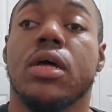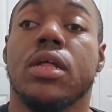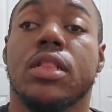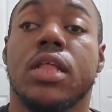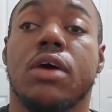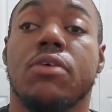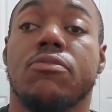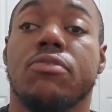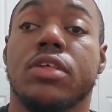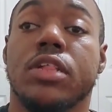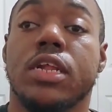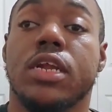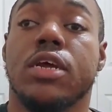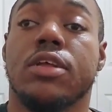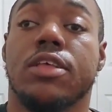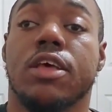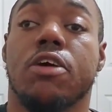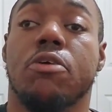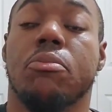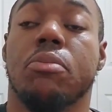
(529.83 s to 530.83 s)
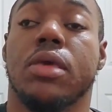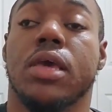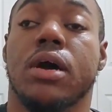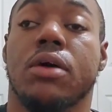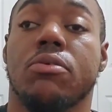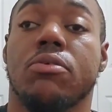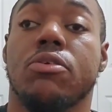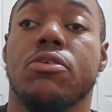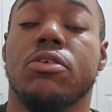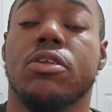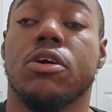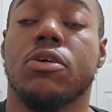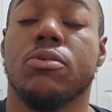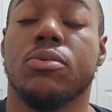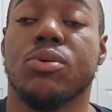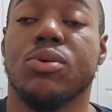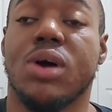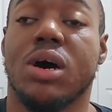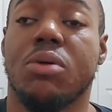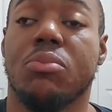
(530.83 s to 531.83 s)
That really does help me out. You don't
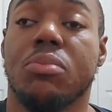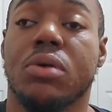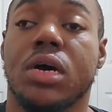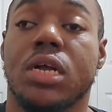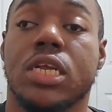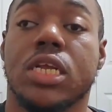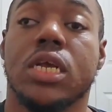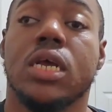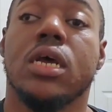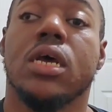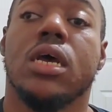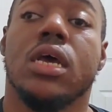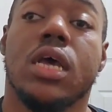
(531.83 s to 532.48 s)
know how much.